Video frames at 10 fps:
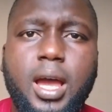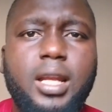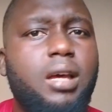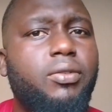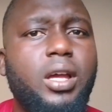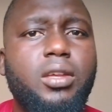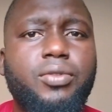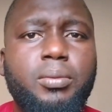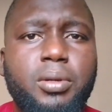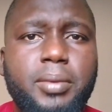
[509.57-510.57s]
And after
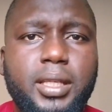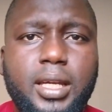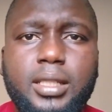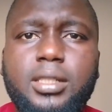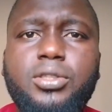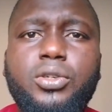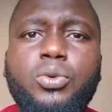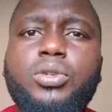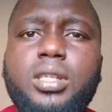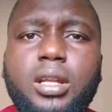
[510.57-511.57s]
you've implemented it,
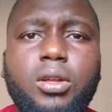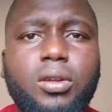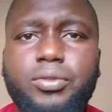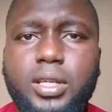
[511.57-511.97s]
you will see a lot of